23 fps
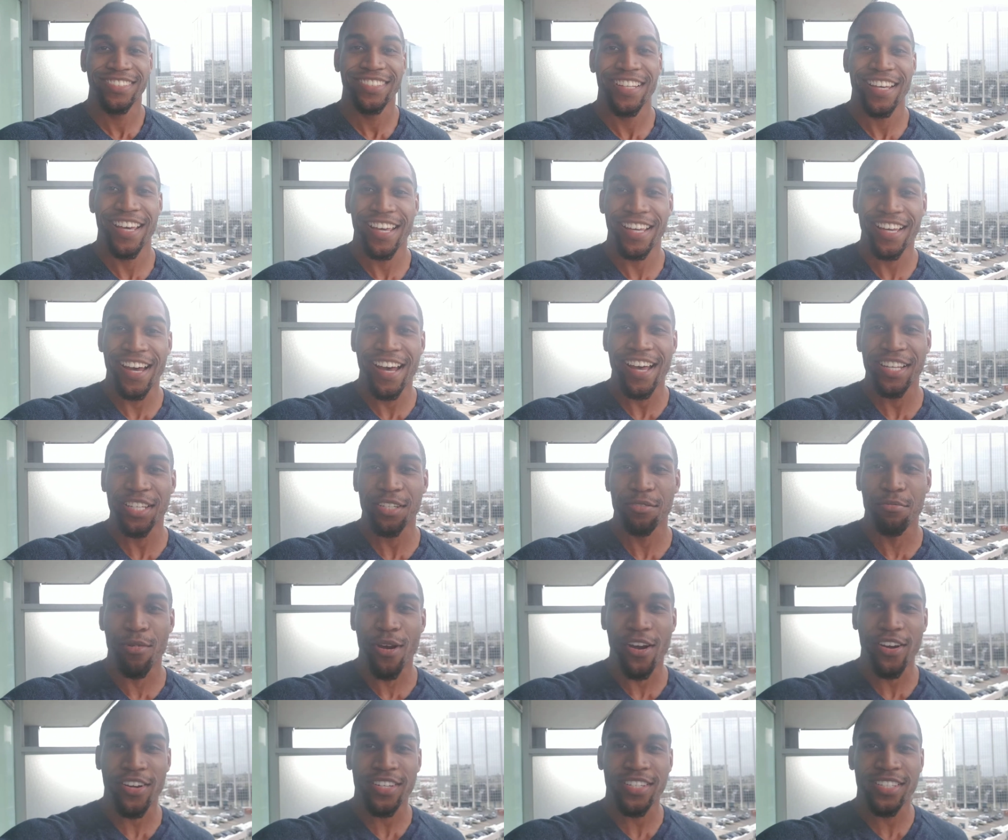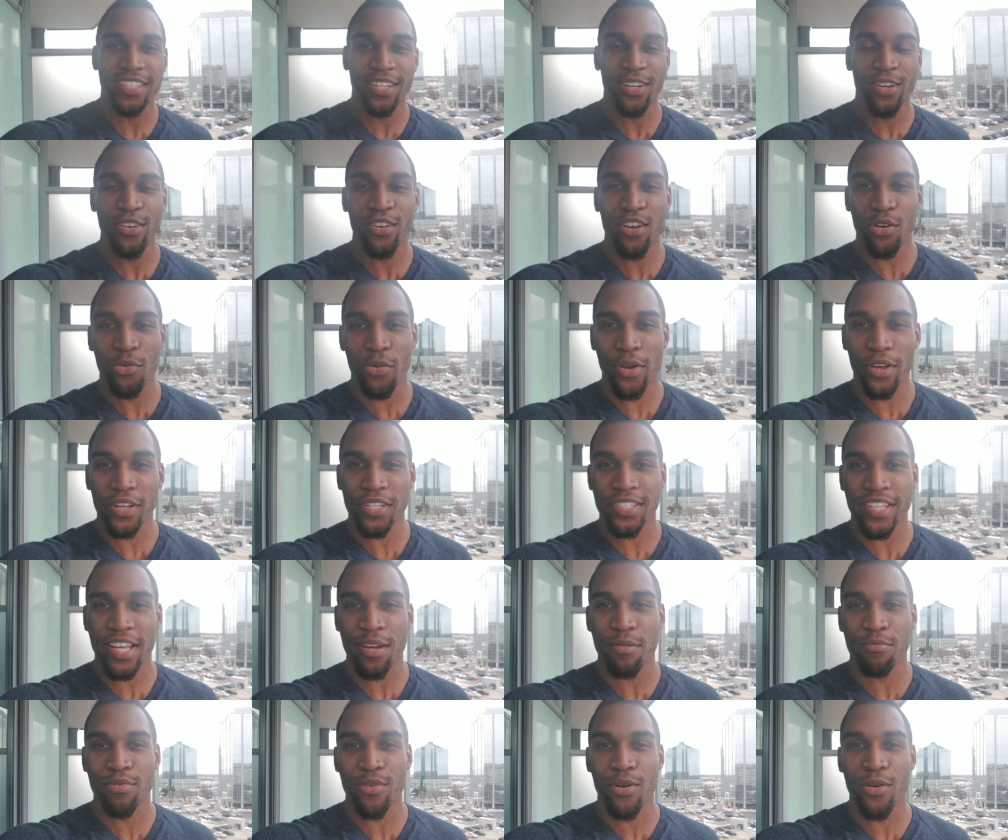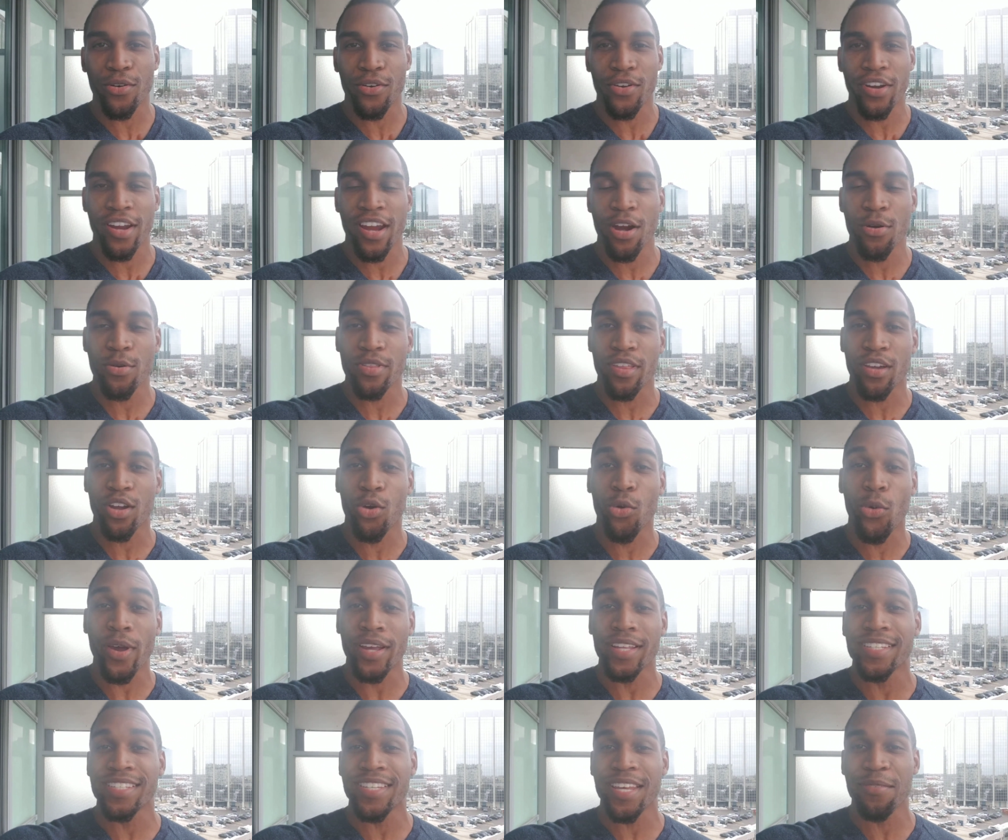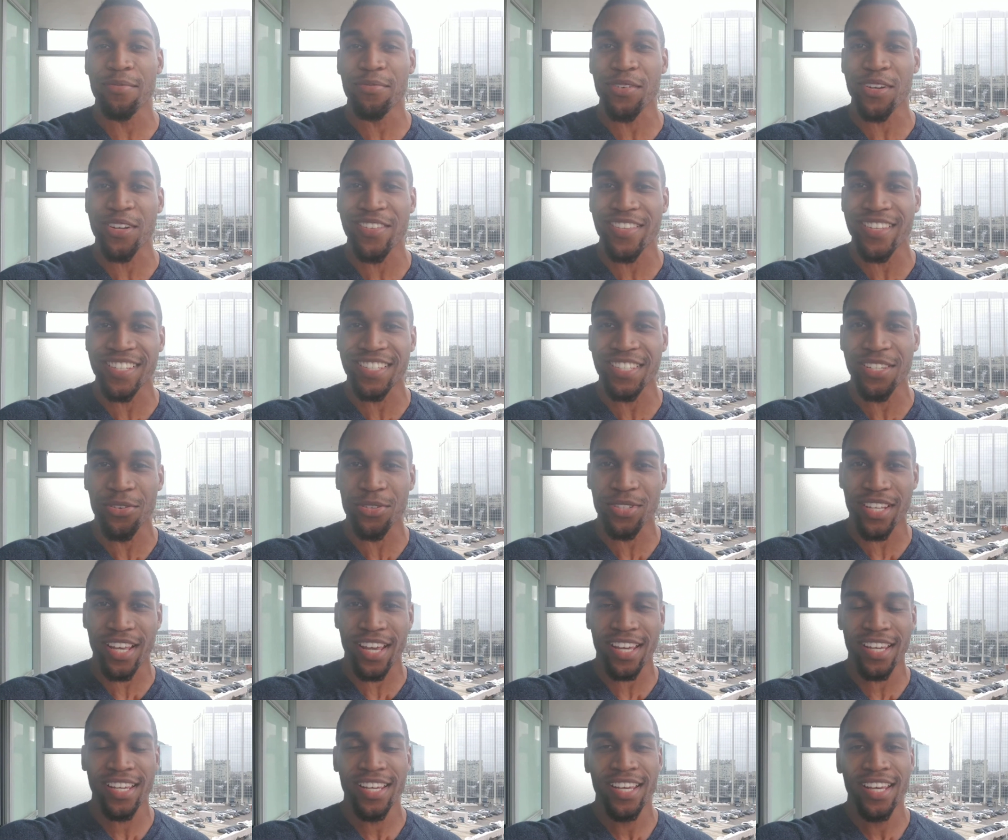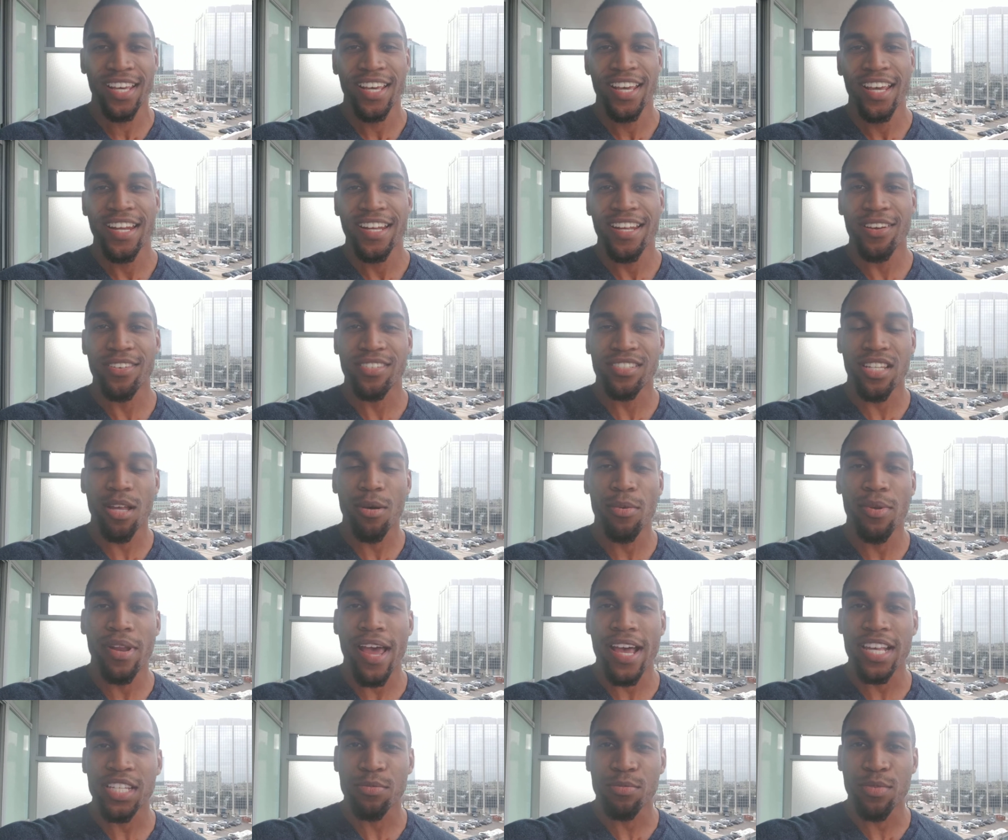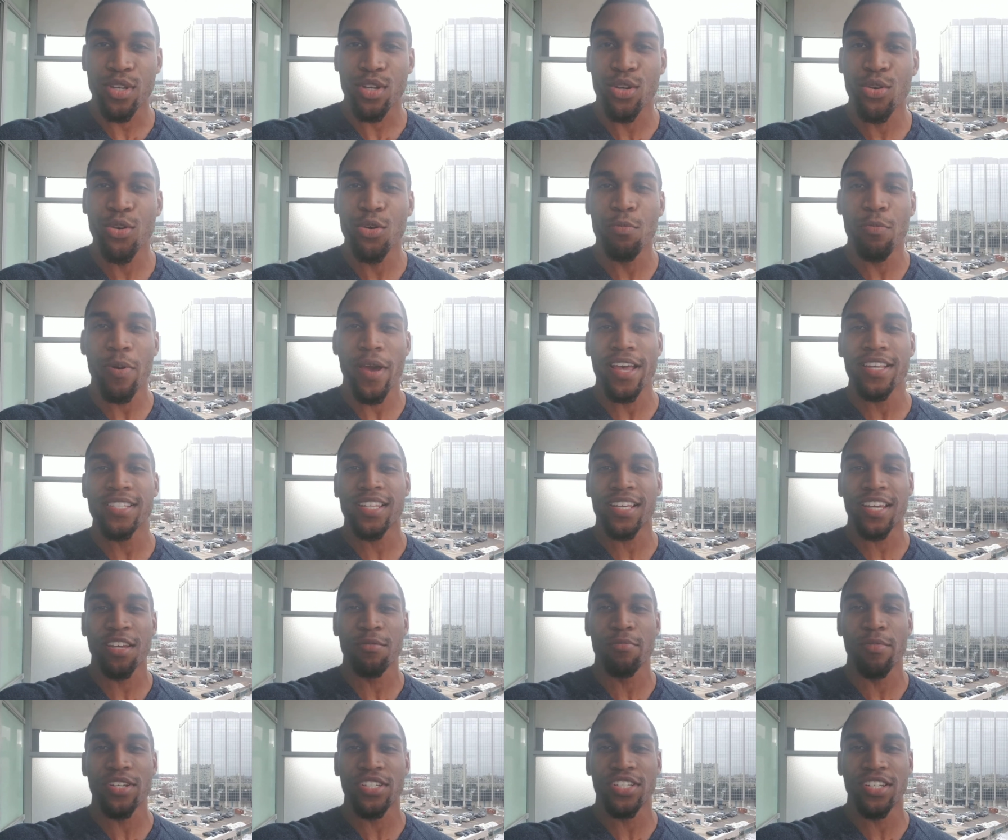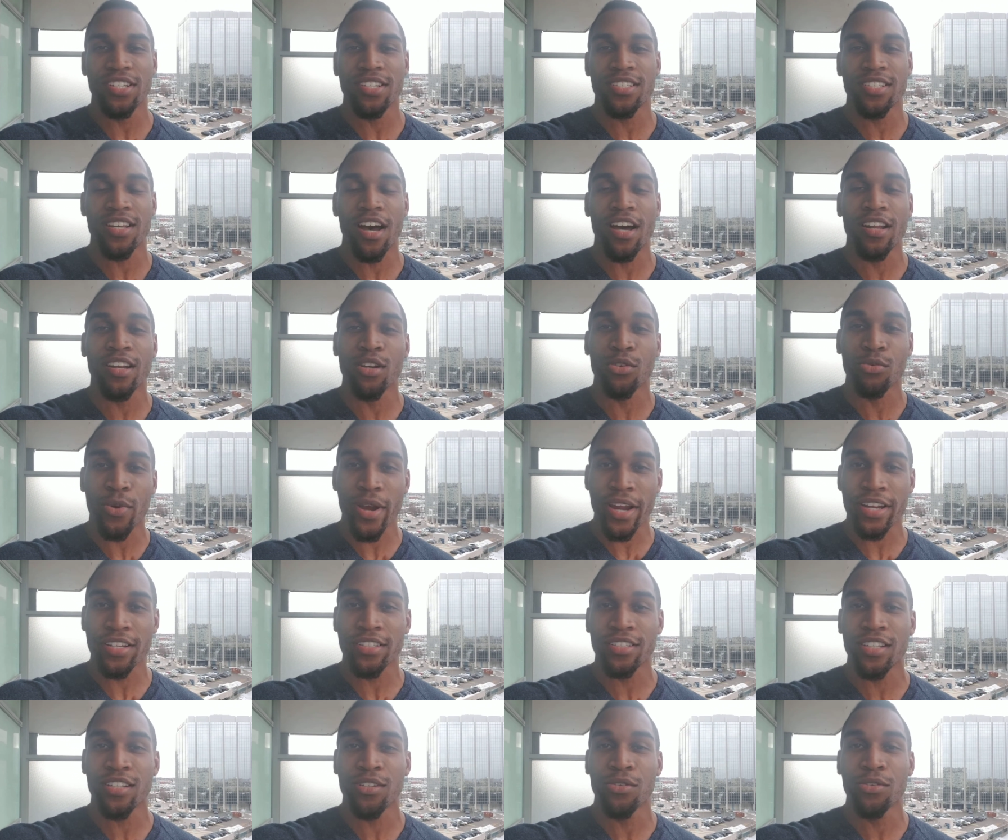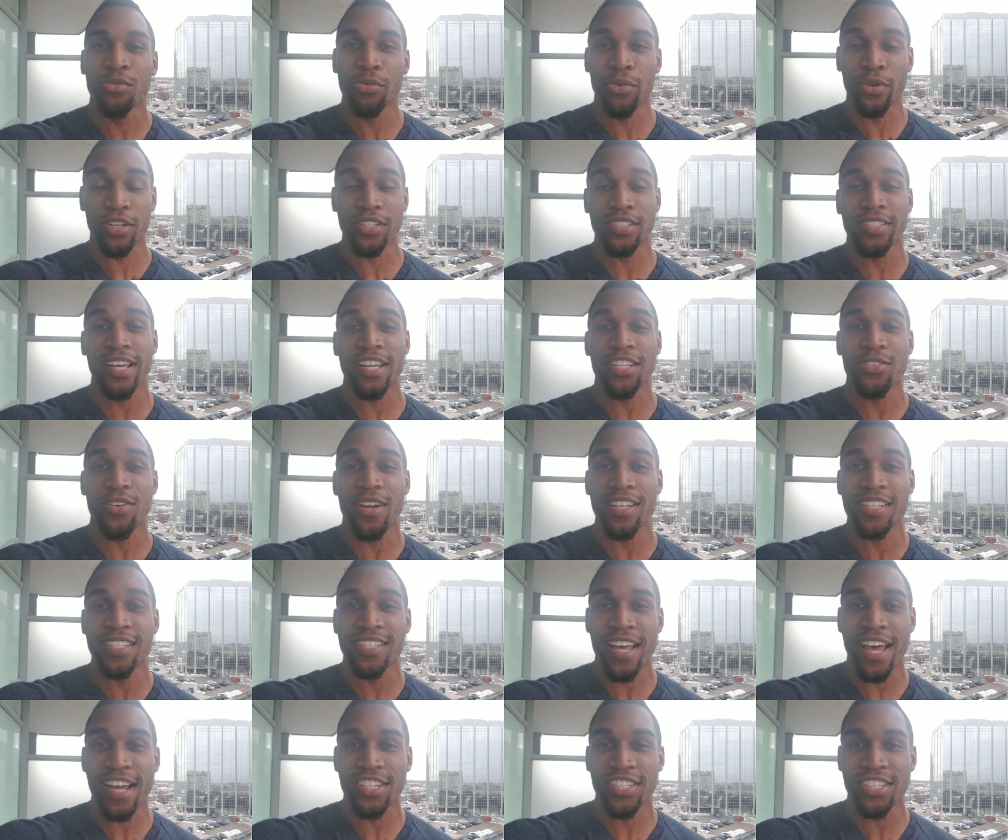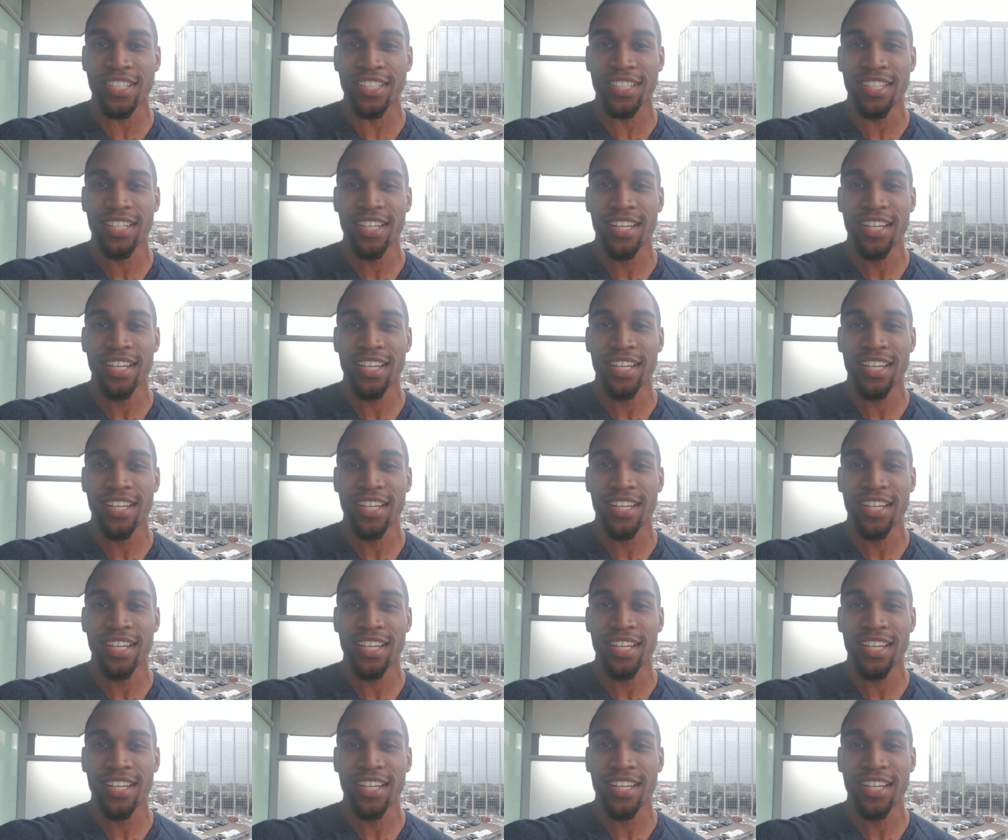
Hey guys, Mark Steele, your real estate broker here with a quick tip for you this Tuesday. Now someone asked me who pays the commissions on a regular real estate transaction.